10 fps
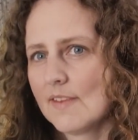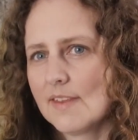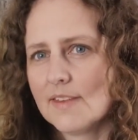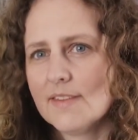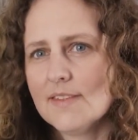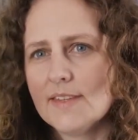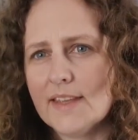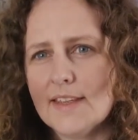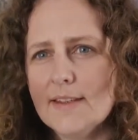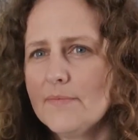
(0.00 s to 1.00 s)

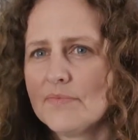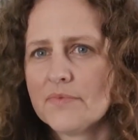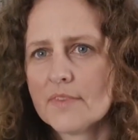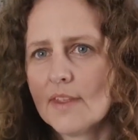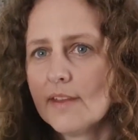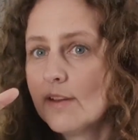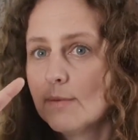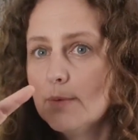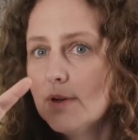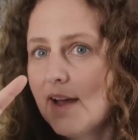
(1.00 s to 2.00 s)
see,
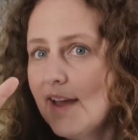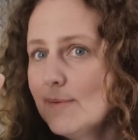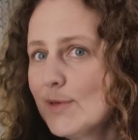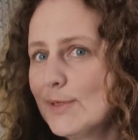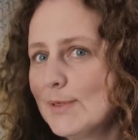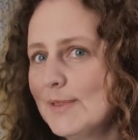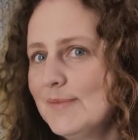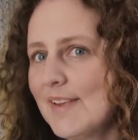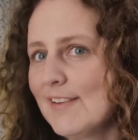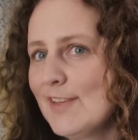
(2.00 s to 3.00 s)
what animal
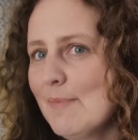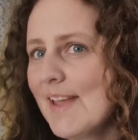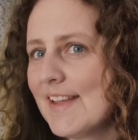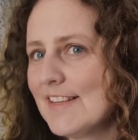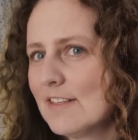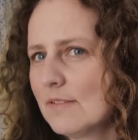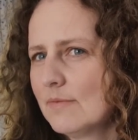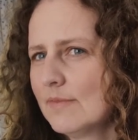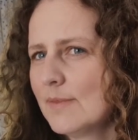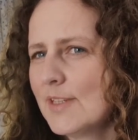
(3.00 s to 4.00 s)
have you made?
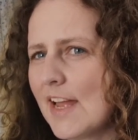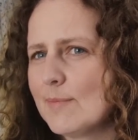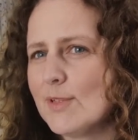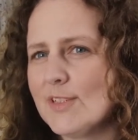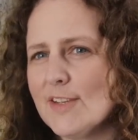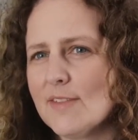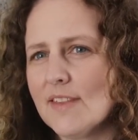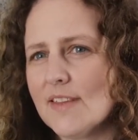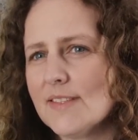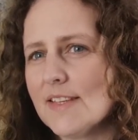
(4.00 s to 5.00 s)
What animal do you think
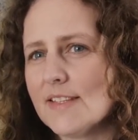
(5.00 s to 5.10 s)
this is?